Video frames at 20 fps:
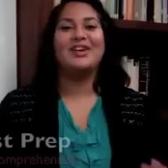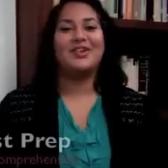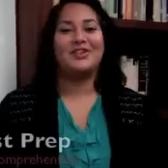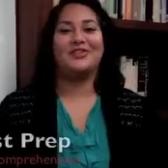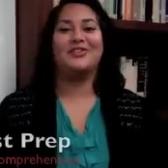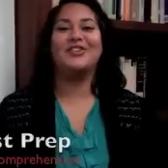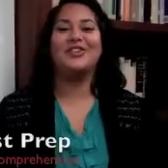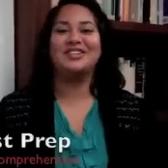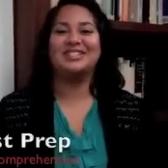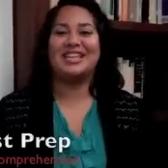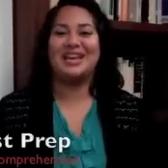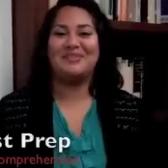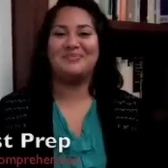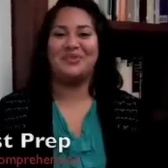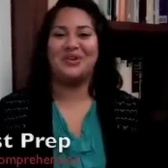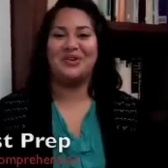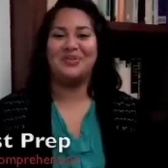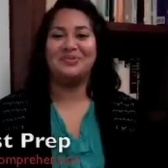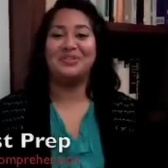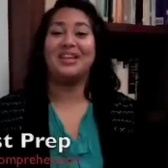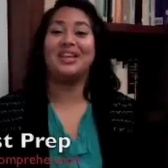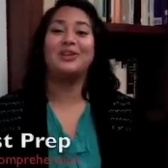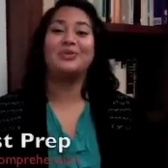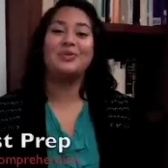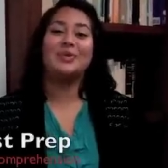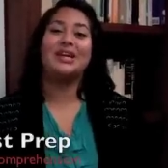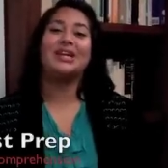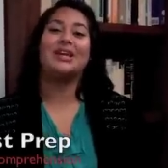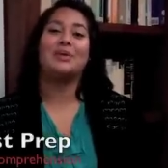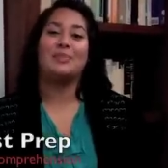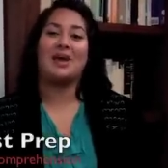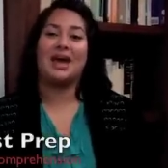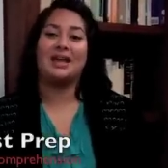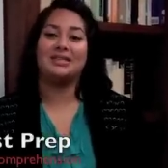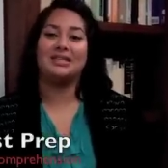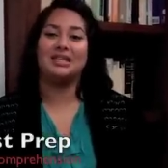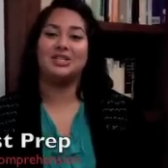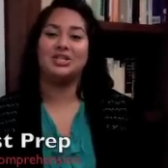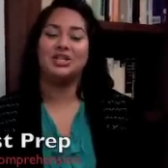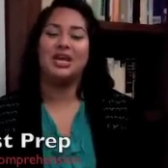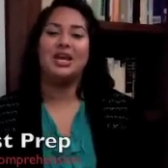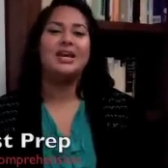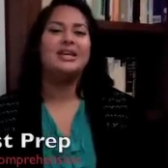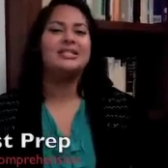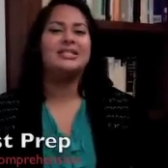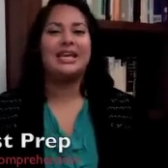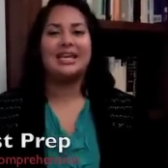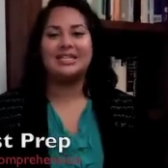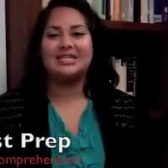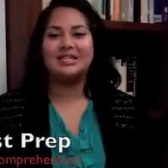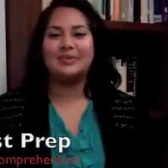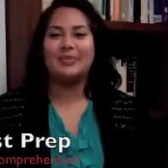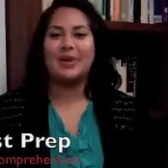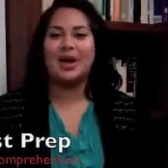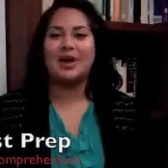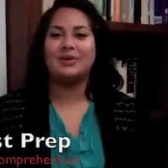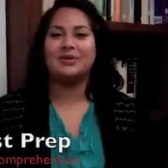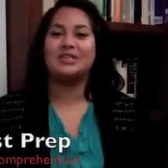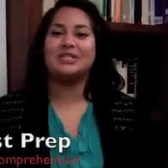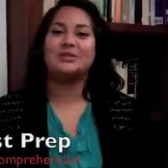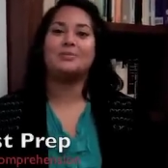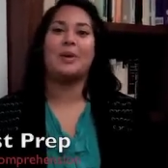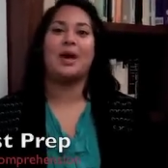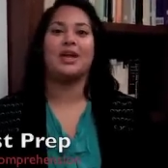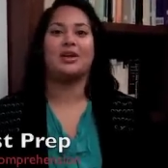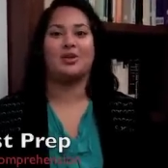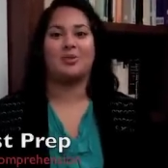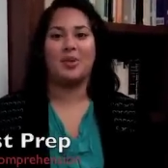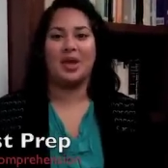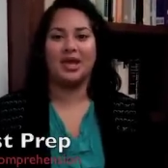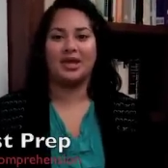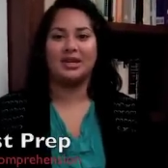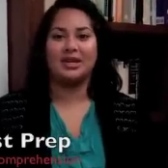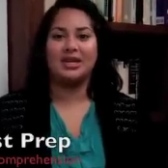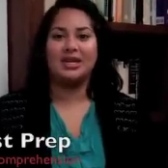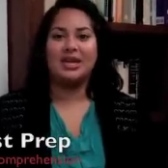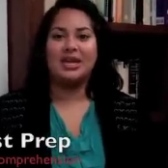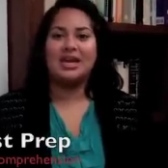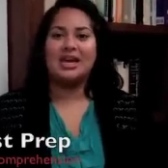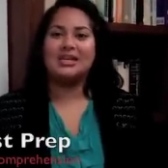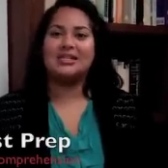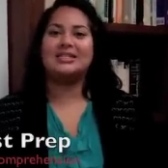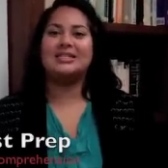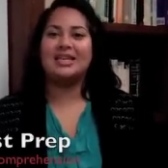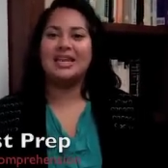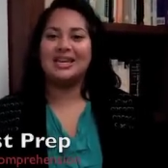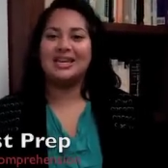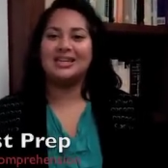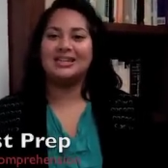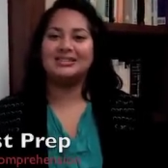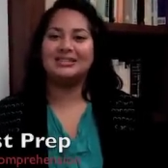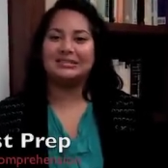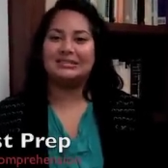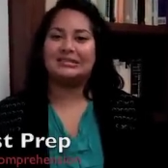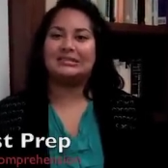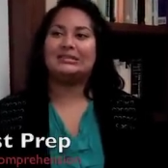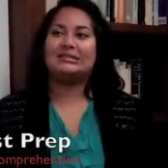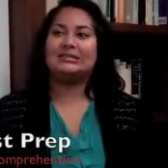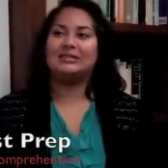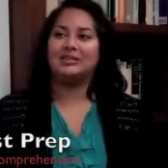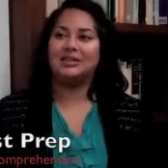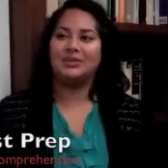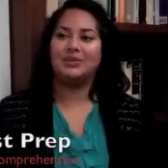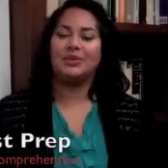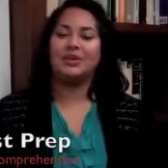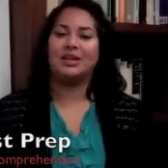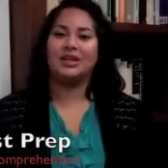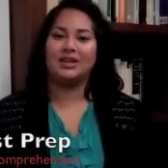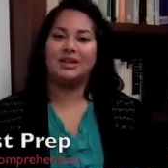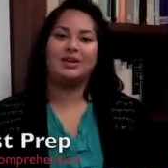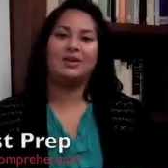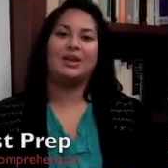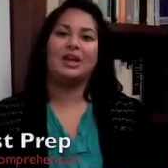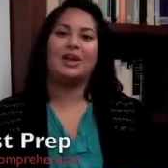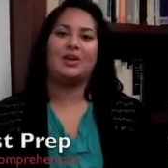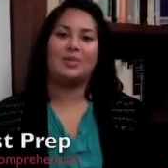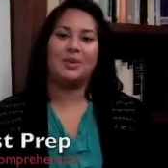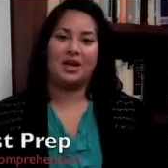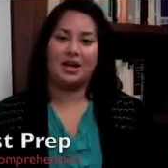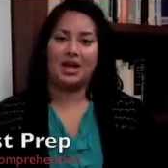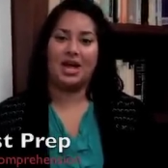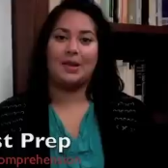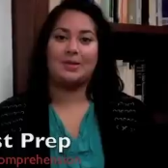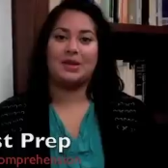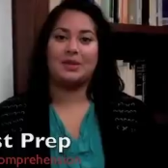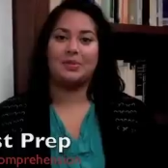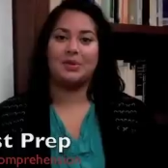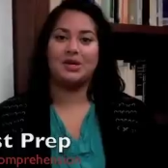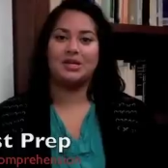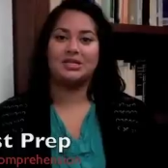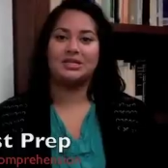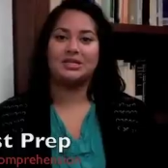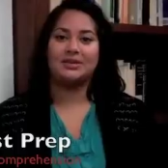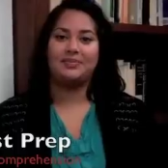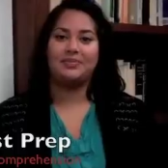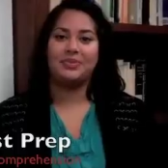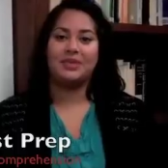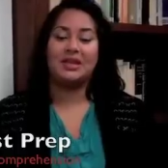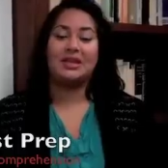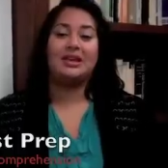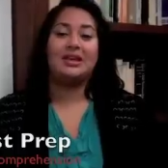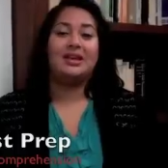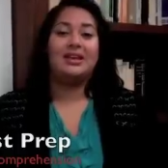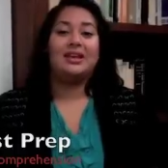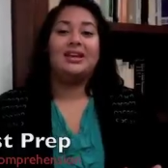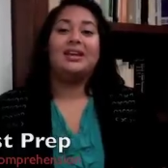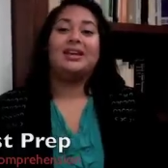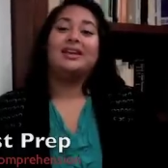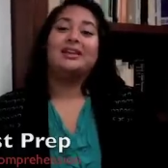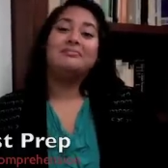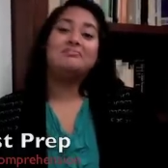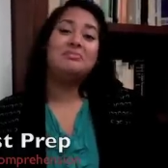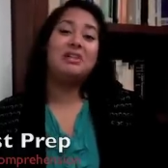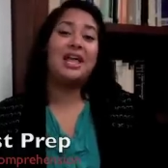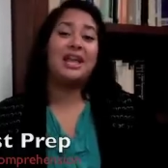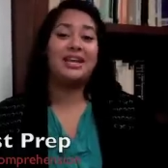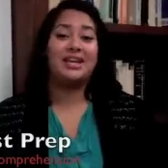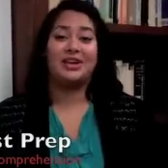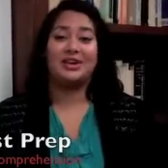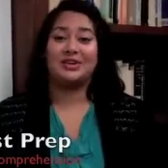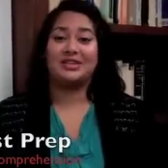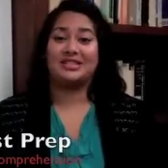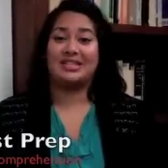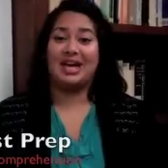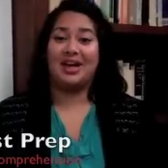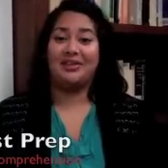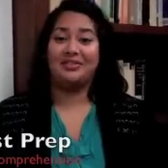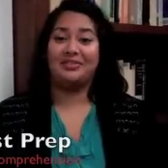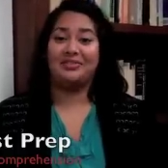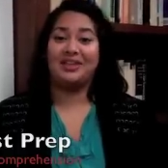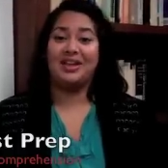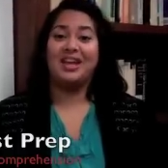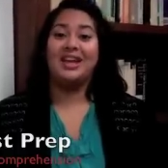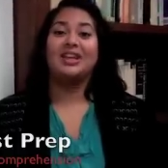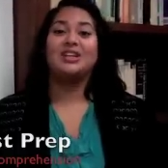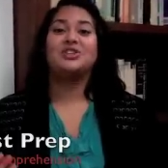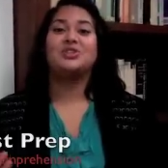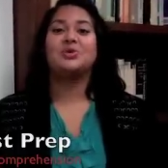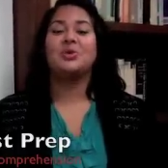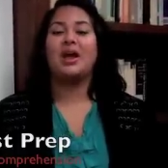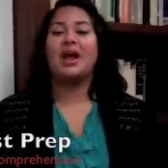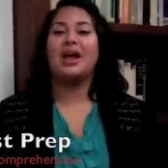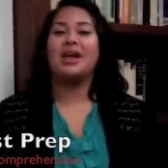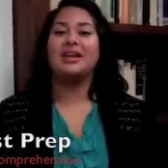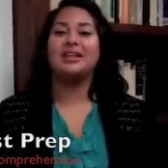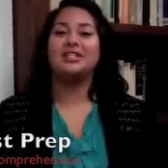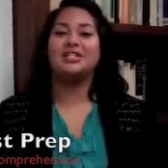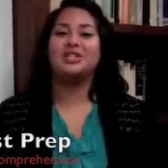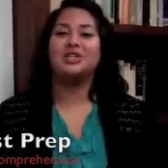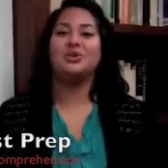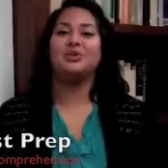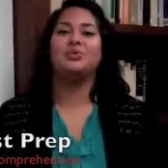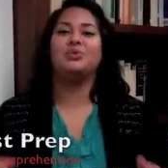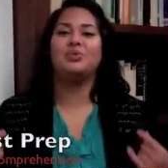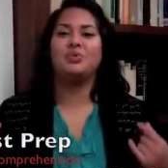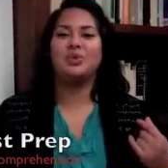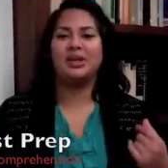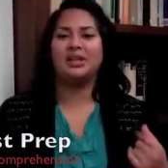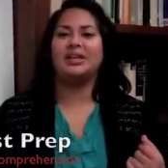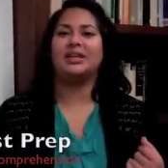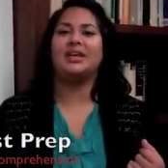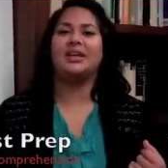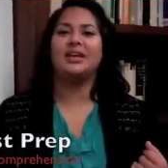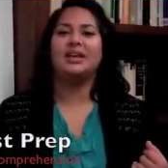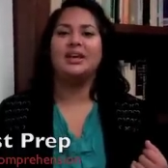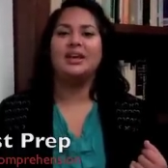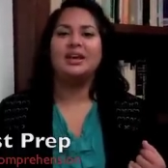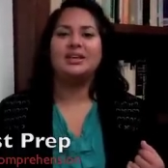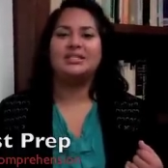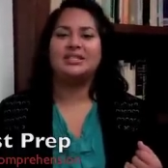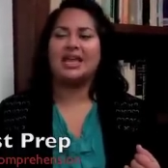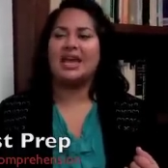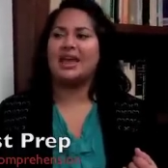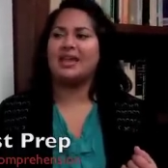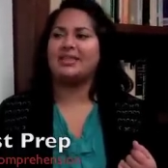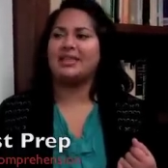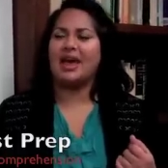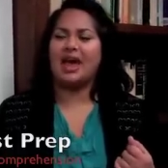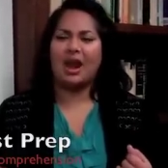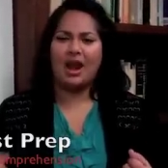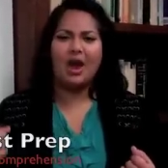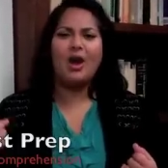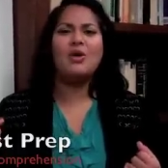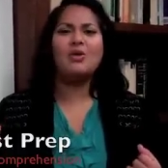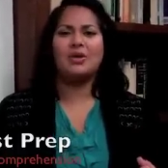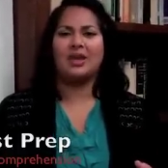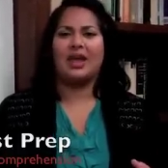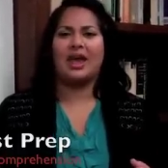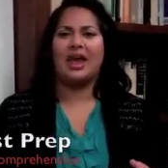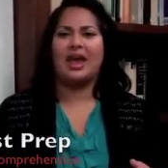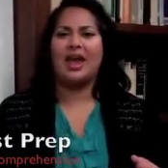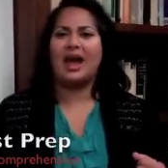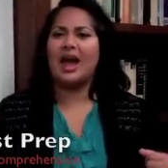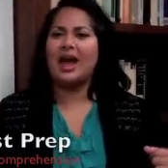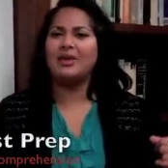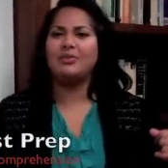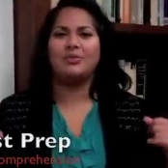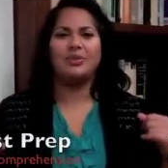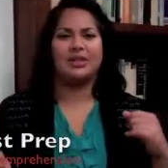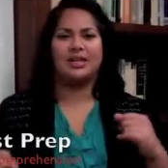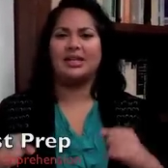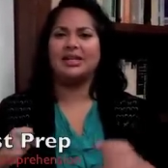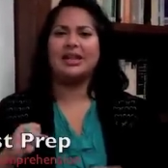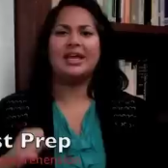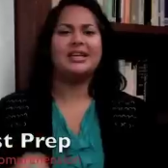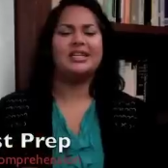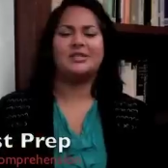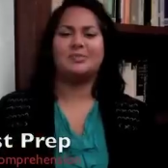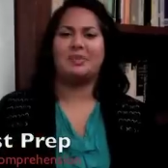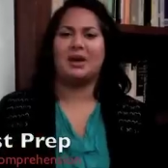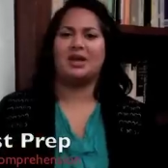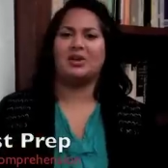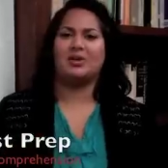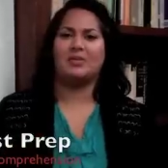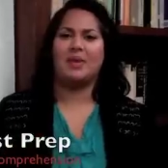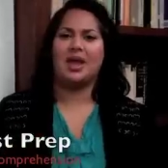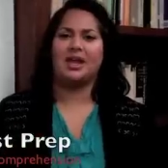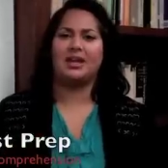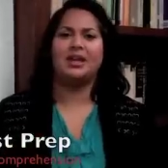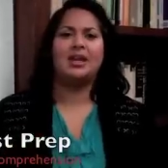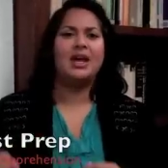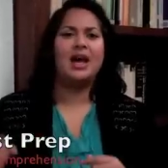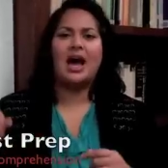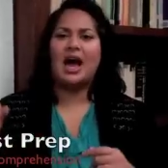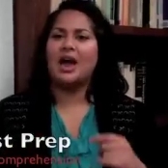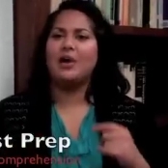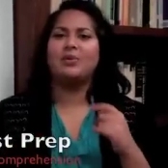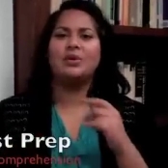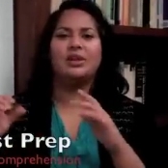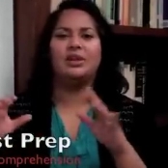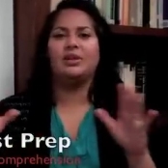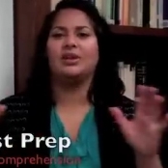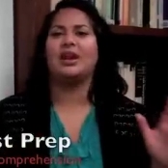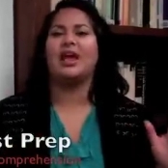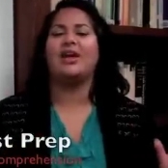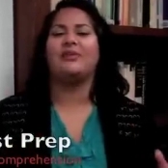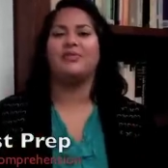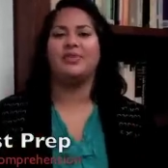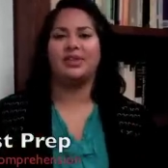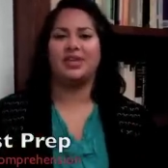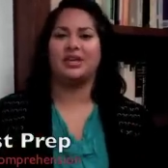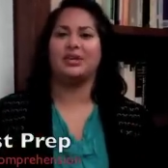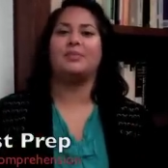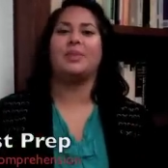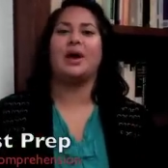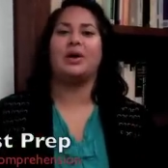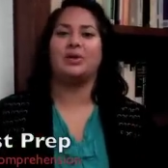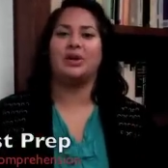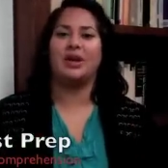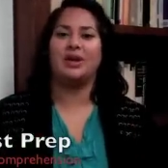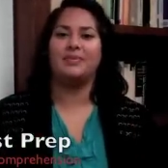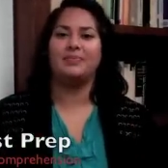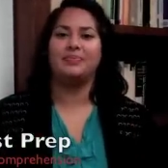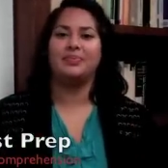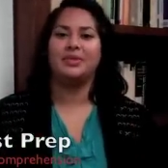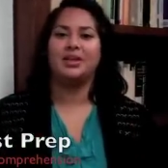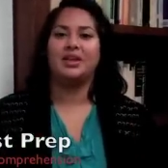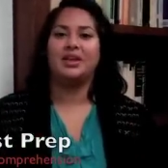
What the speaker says: For example, in a reading passage, say it's about Spider-Man, and say, you really don't care about comic books. Lie to yourself. Try to really say that, okay, I really like Spider-Man, I want to learn everything about him.